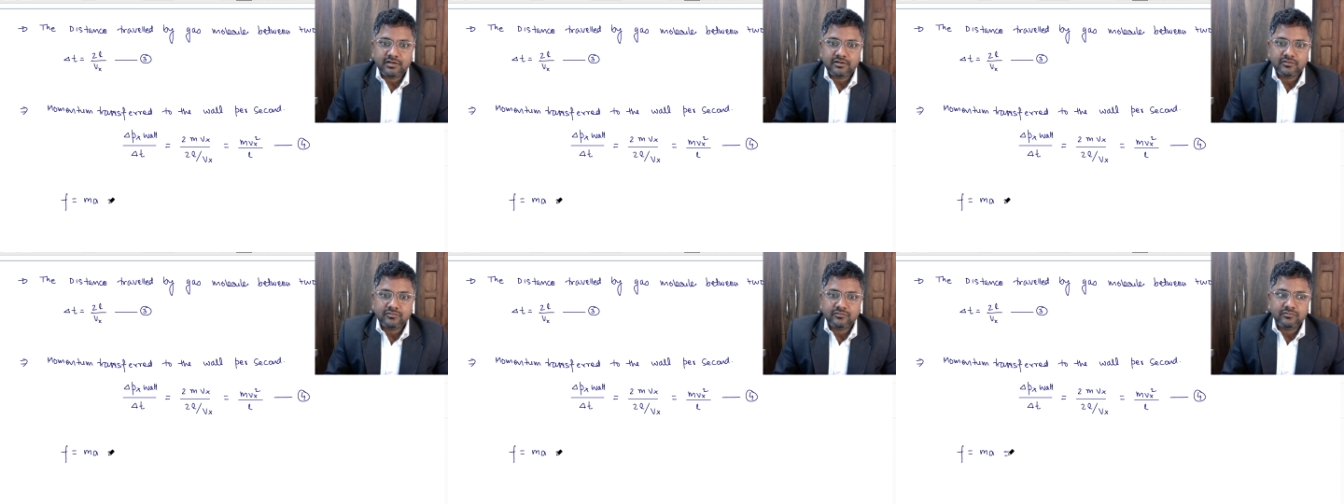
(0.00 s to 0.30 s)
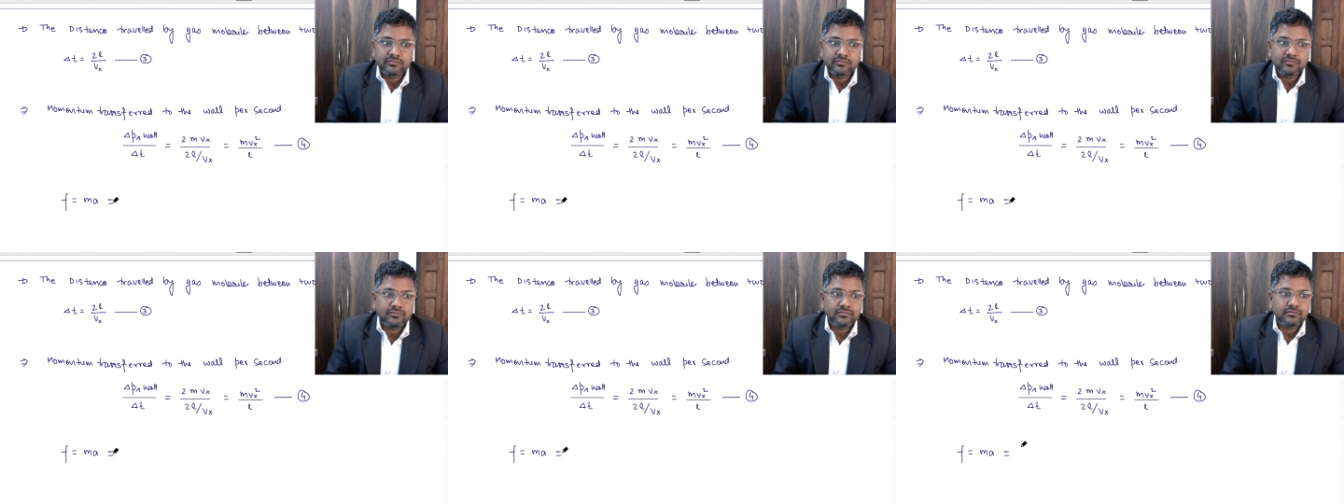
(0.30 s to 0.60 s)

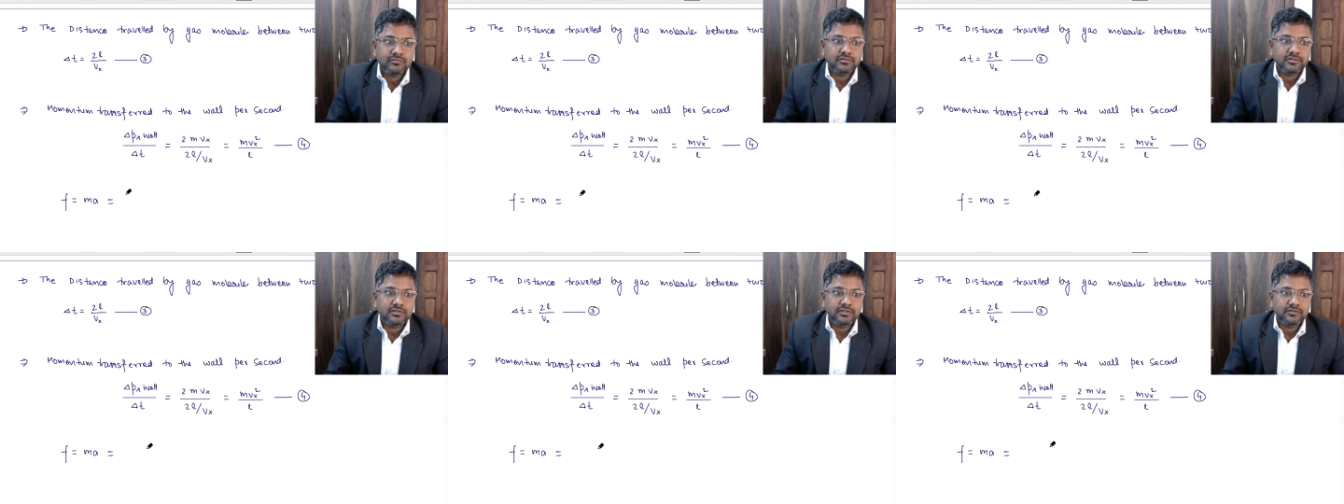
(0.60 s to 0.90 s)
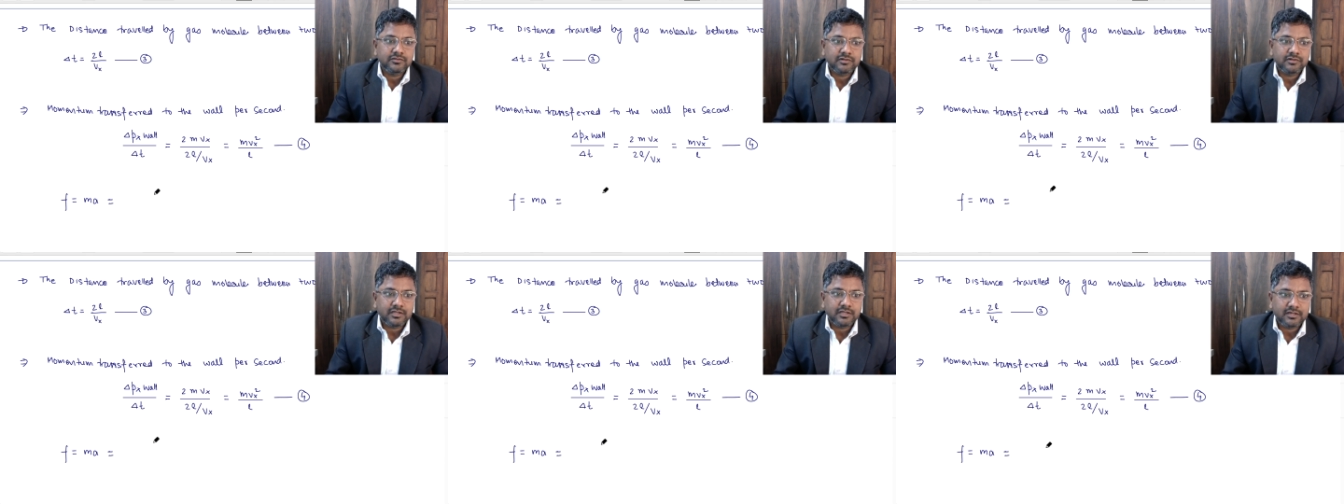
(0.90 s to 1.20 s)
to, you
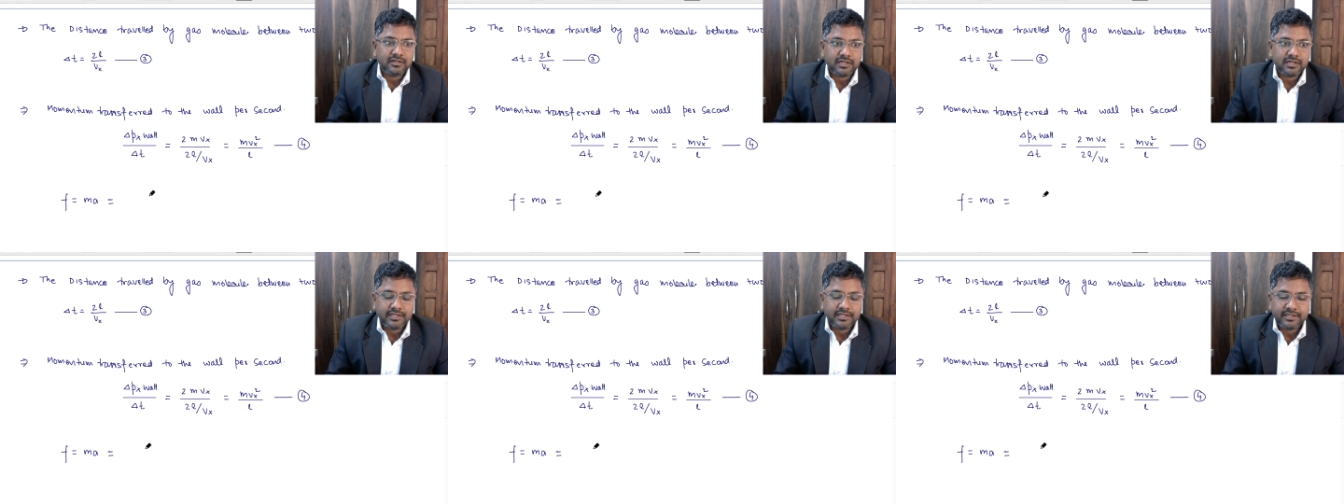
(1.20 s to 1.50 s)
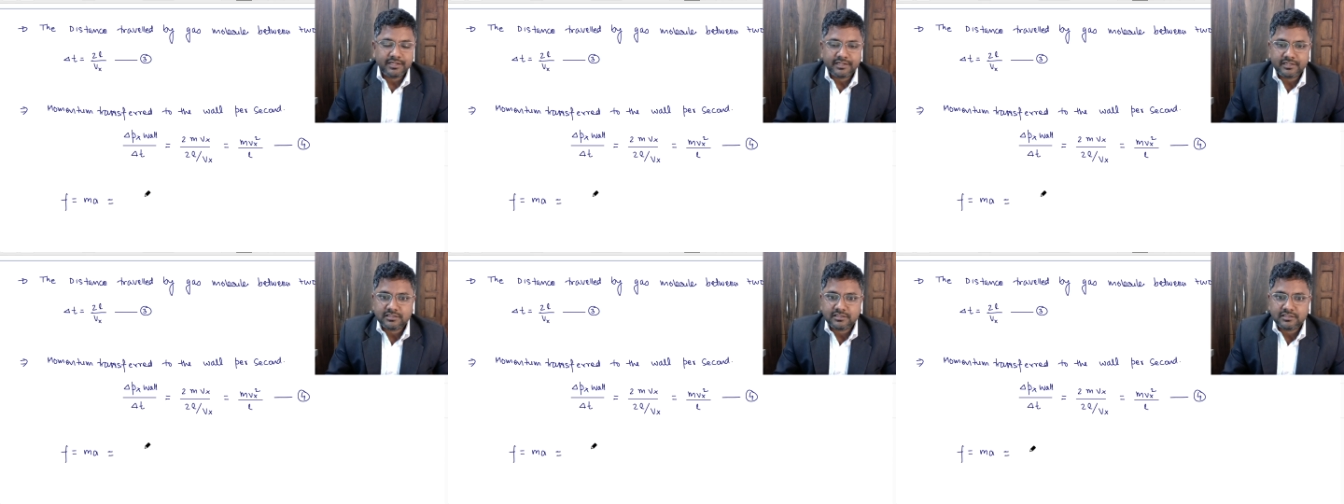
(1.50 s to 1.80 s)
can
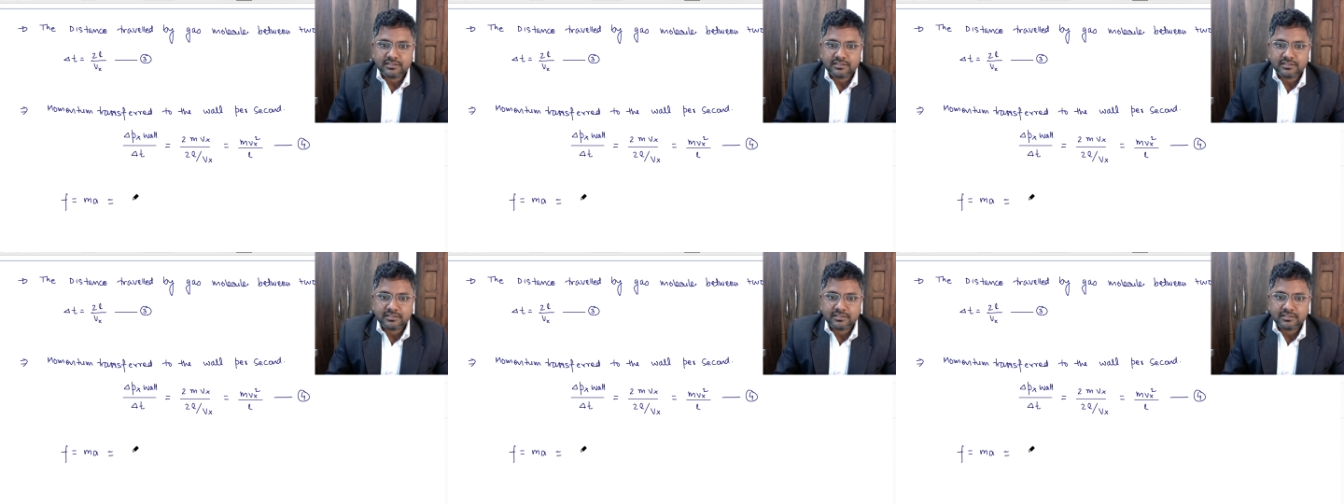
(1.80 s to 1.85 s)
write